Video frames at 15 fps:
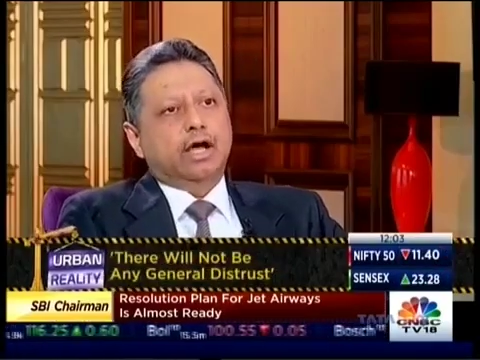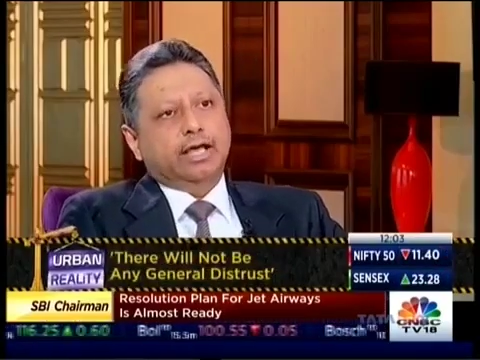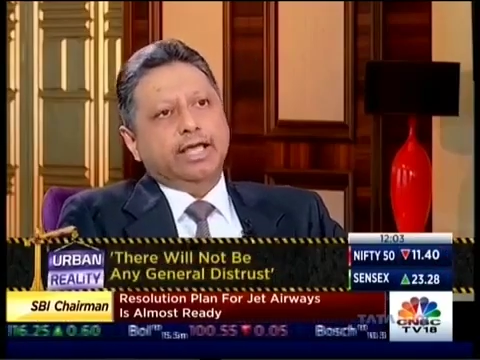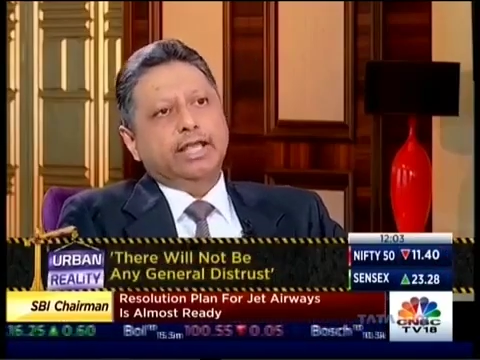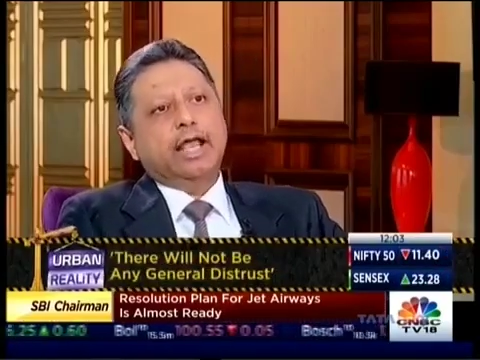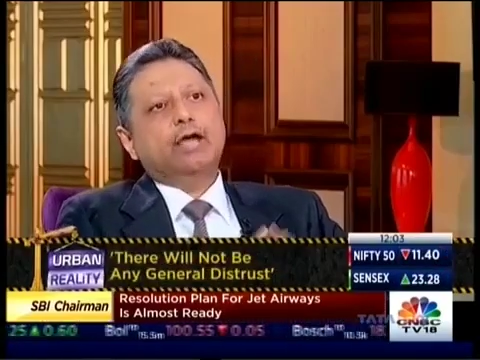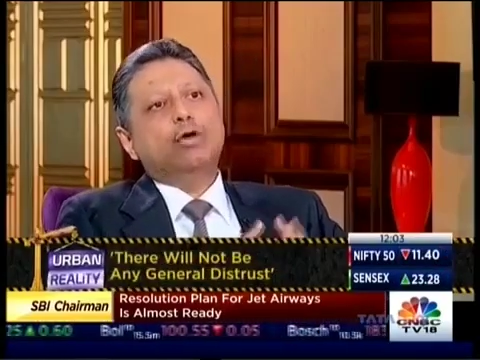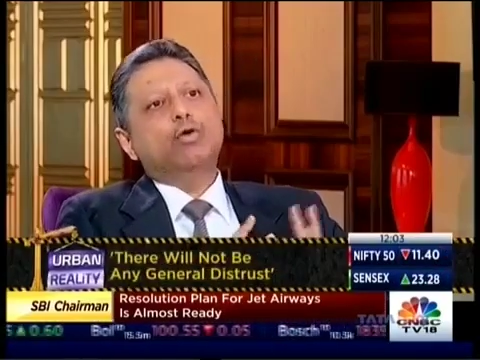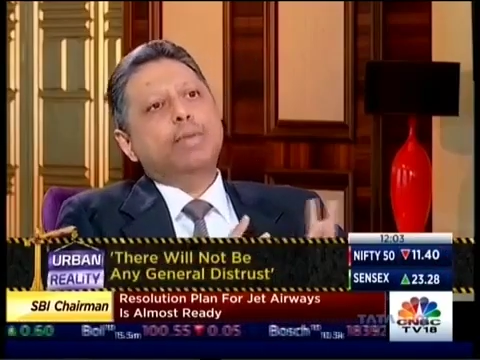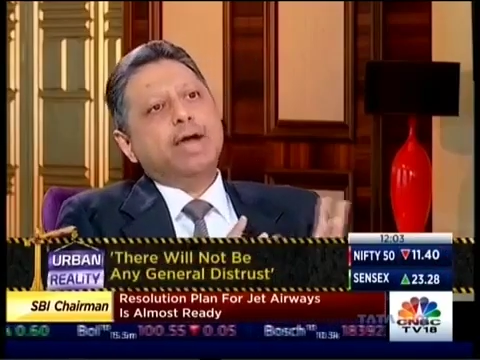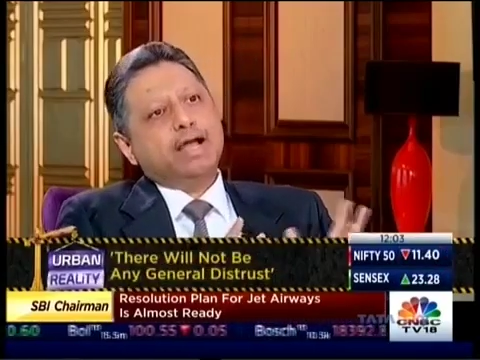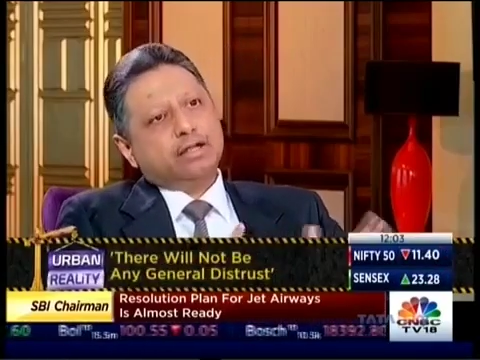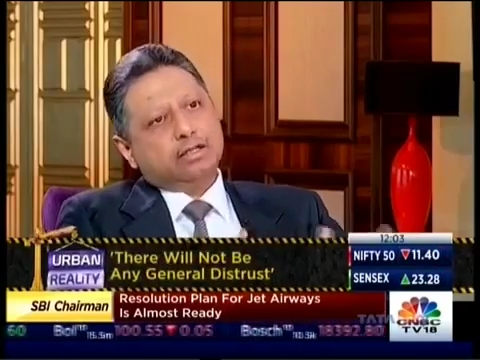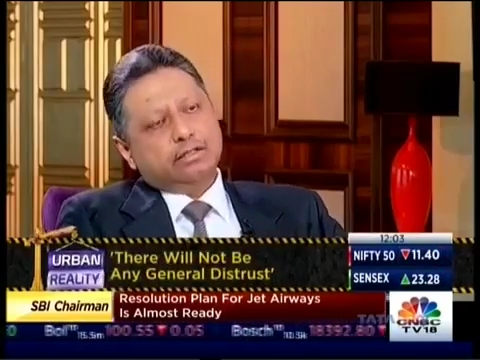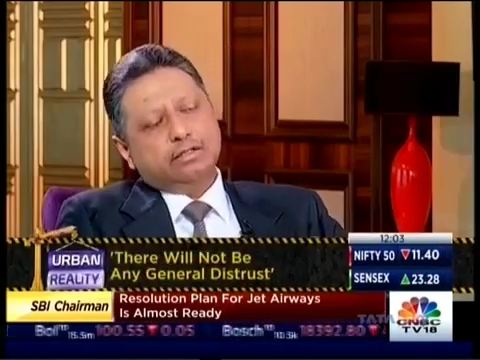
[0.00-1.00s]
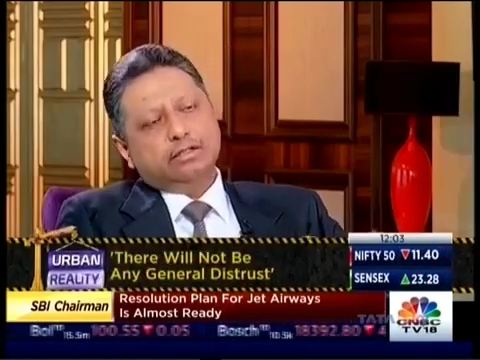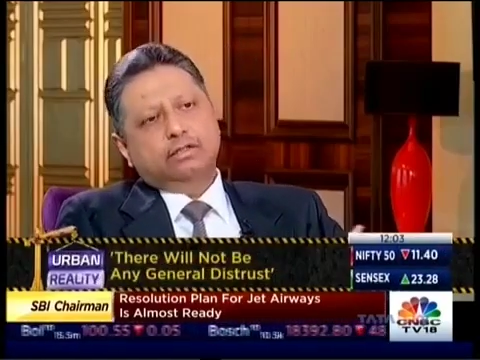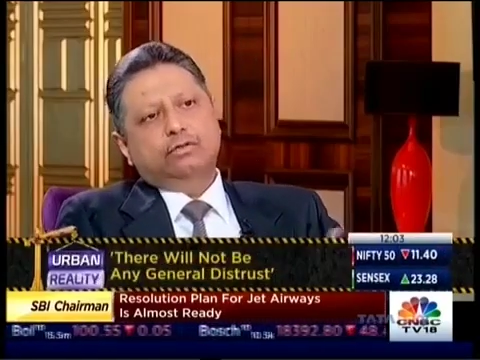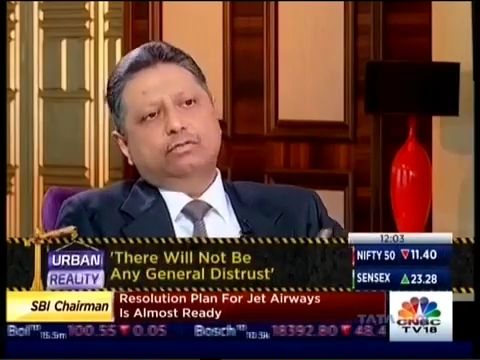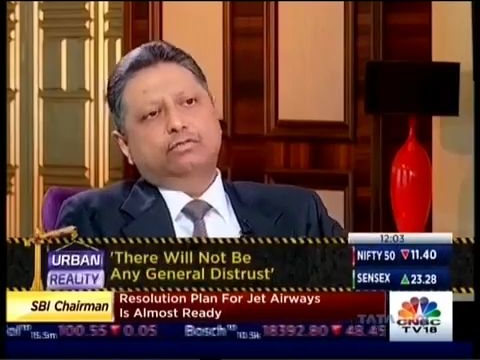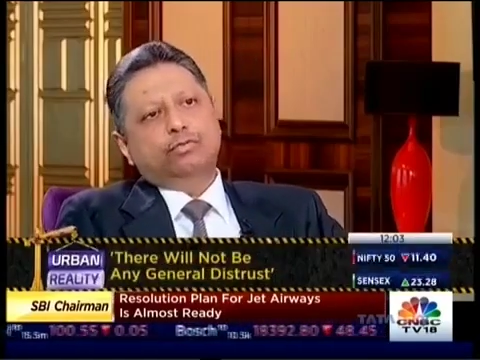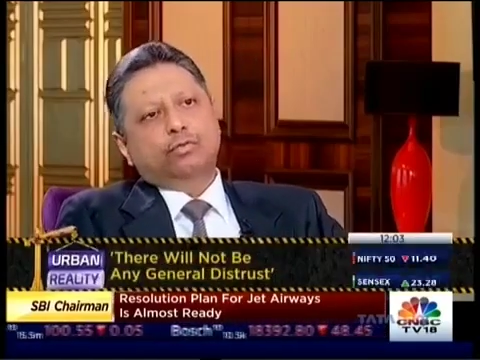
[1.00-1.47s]
Again, I go back
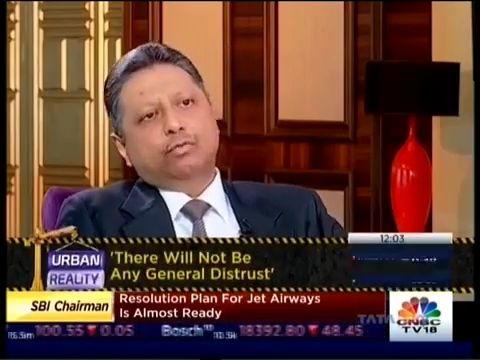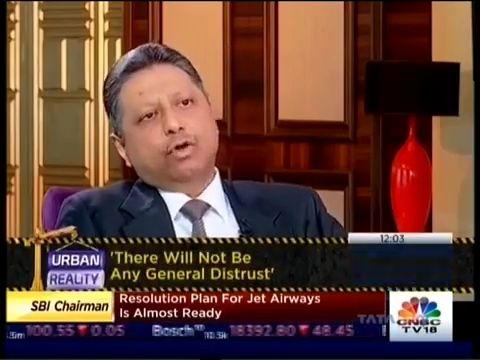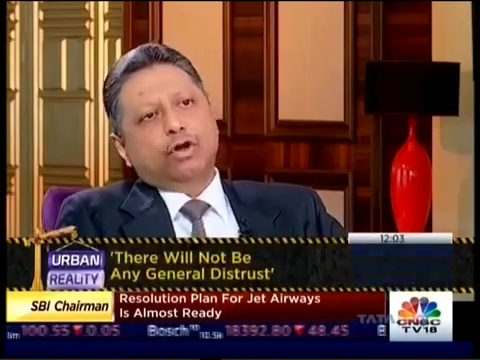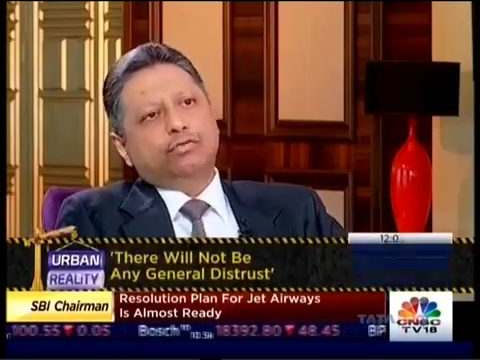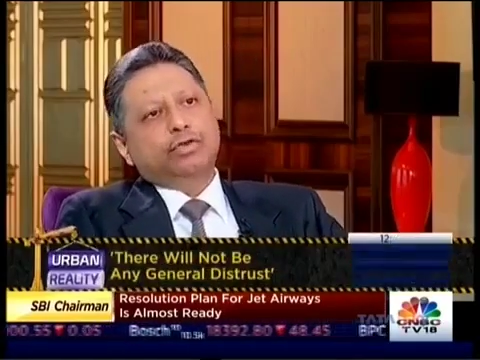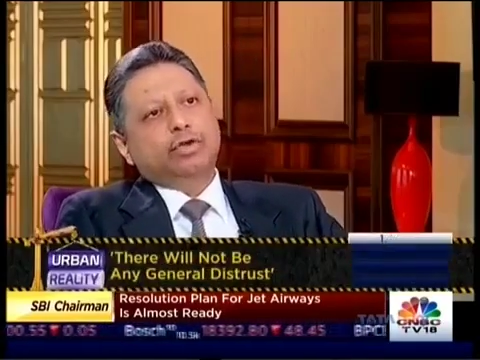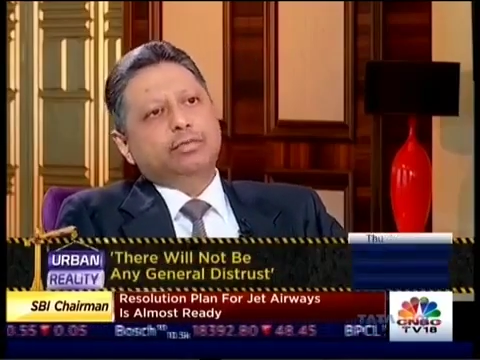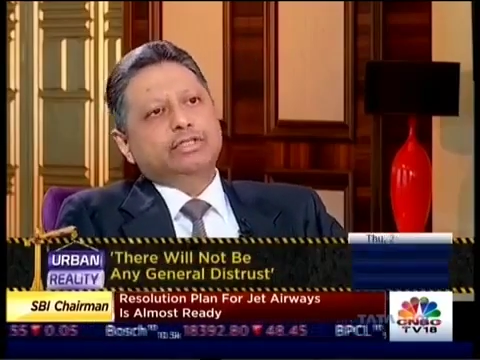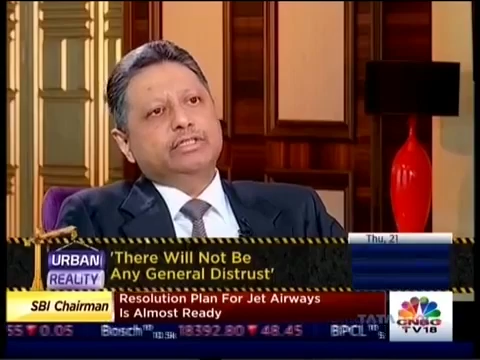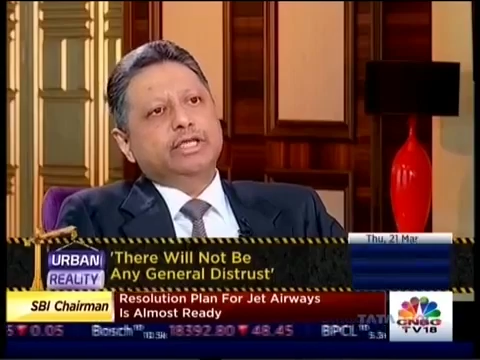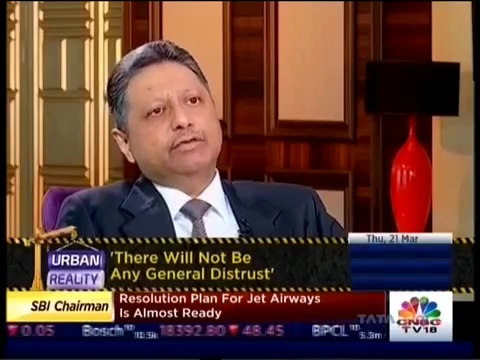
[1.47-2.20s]
from what we have been